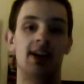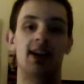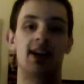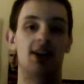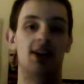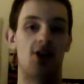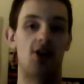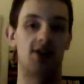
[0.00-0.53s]

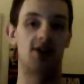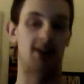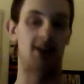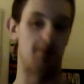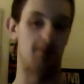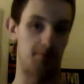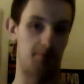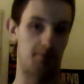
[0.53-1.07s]
there are
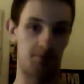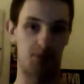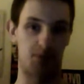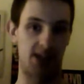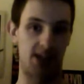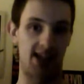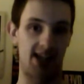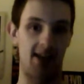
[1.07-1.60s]
some
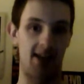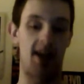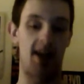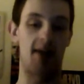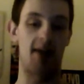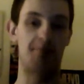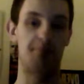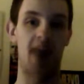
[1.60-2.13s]
pretty
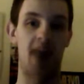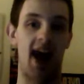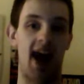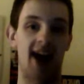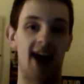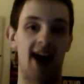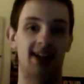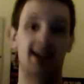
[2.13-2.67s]

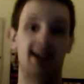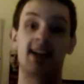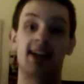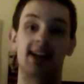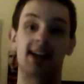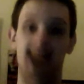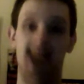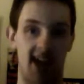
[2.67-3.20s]
bad
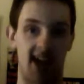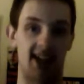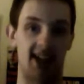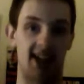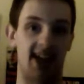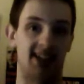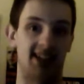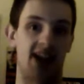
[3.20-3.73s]

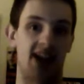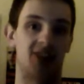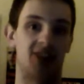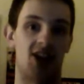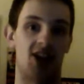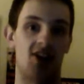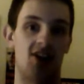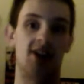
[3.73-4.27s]
candidates out
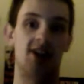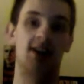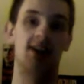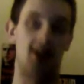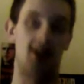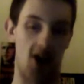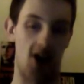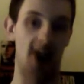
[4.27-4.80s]
there
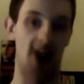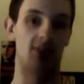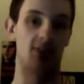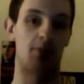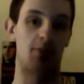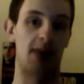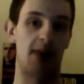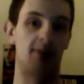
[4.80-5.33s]
on the
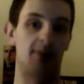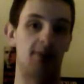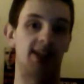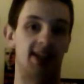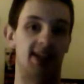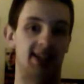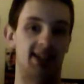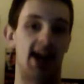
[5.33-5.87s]

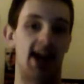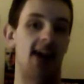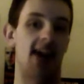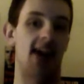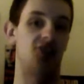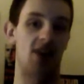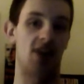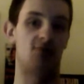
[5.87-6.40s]
Republican
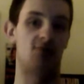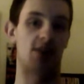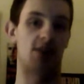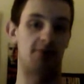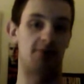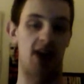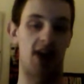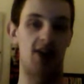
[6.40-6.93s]
side. You have
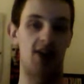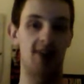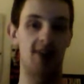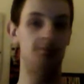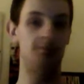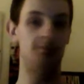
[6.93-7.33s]
Rick Perry,